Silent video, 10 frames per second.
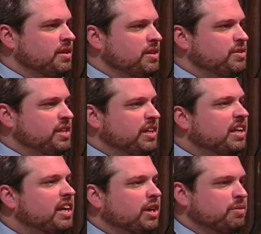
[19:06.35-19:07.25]
You see, the
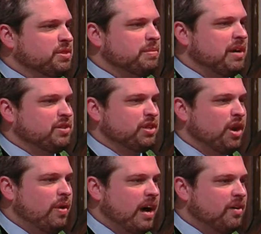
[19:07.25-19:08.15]
kicker was about to
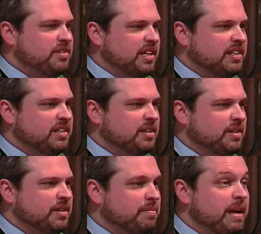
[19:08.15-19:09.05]
go out and
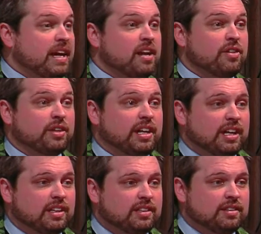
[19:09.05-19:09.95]
make another kick
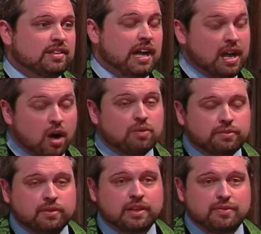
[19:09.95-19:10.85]
and
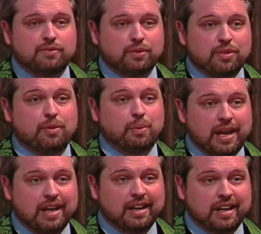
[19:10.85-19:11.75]
hopefully for the
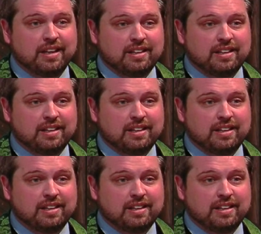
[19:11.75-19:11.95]
win.